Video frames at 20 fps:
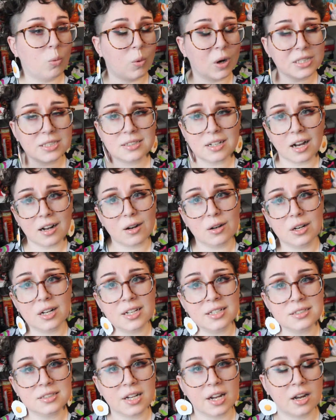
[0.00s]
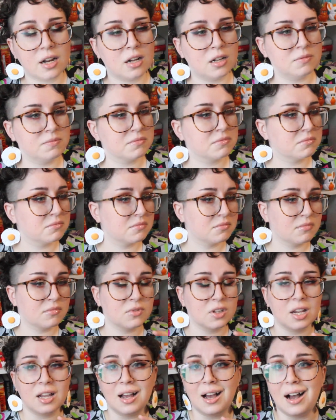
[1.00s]
What's that gonna entail?
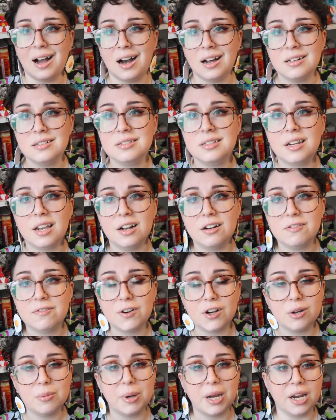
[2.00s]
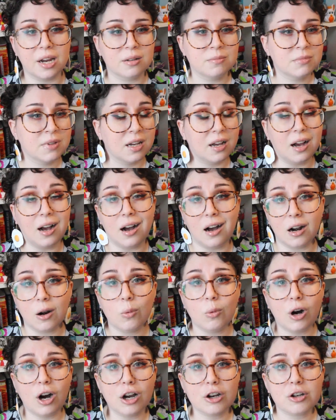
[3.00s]
How to skin a Furby, how to
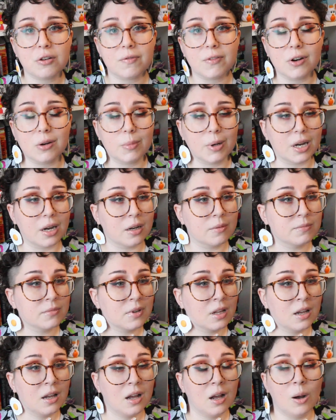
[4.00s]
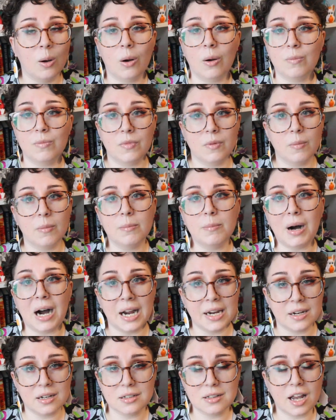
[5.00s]
wash a Furby,
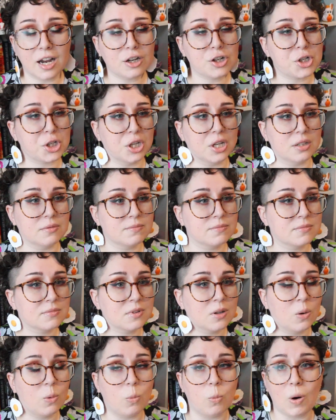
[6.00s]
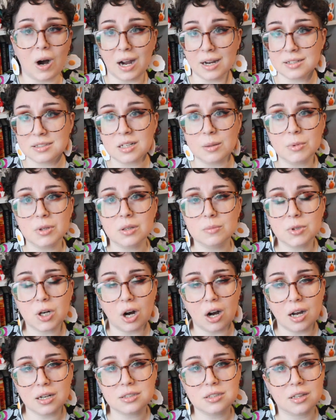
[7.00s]
my collection, why some of them
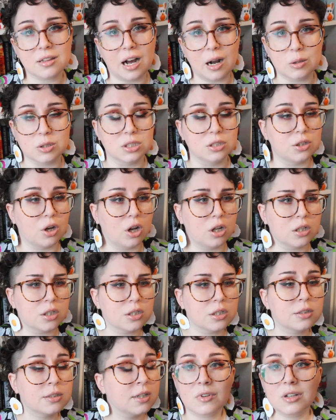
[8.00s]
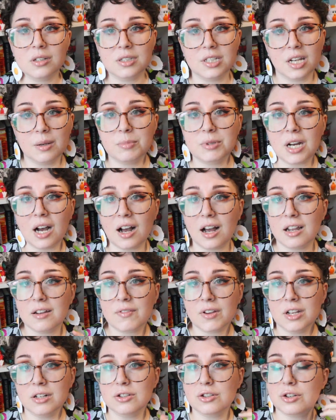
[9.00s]
cost $1,000, deep
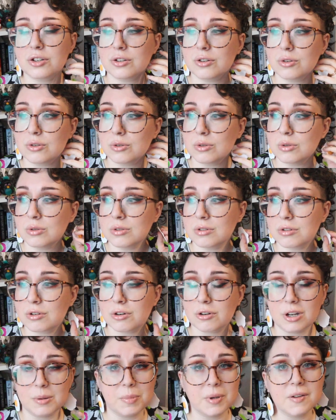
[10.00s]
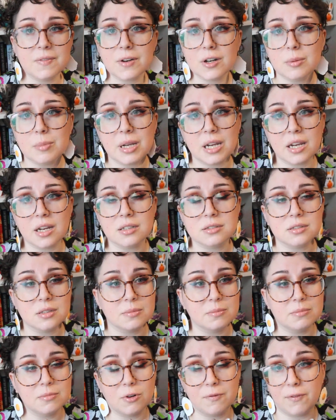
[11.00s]
dive into creepy Furbies,
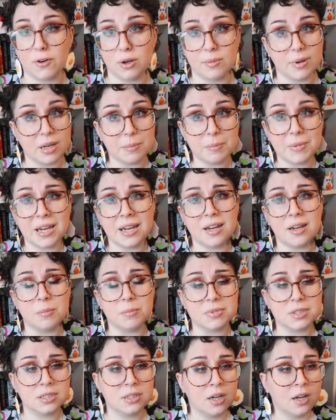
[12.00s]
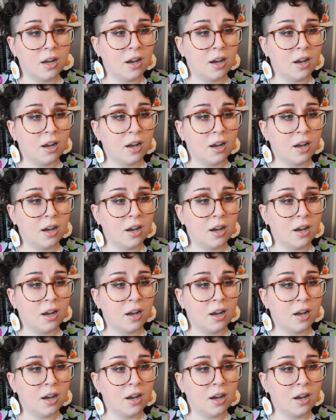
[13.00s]
Furby memes,